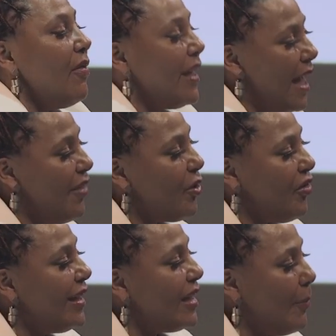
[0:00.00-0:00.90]
The other
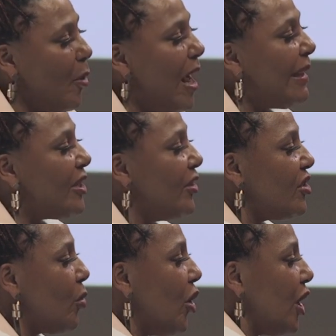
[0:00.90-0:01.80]
thing that brought me to
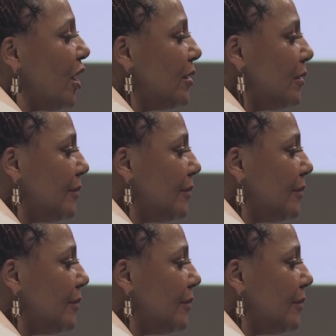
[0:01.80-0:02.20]
this work